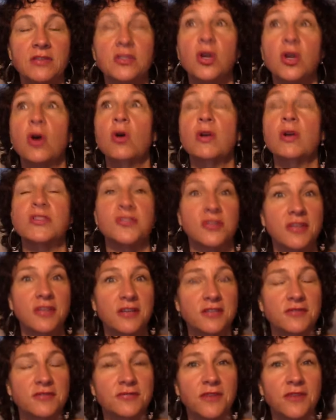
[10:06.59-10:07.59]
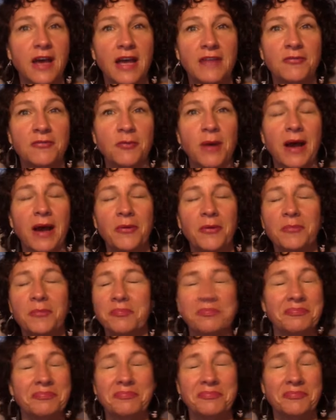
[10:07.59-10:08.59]
No, it's 2005. Wow.
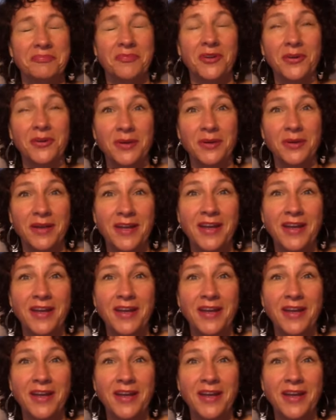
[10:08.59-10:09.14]
Woo.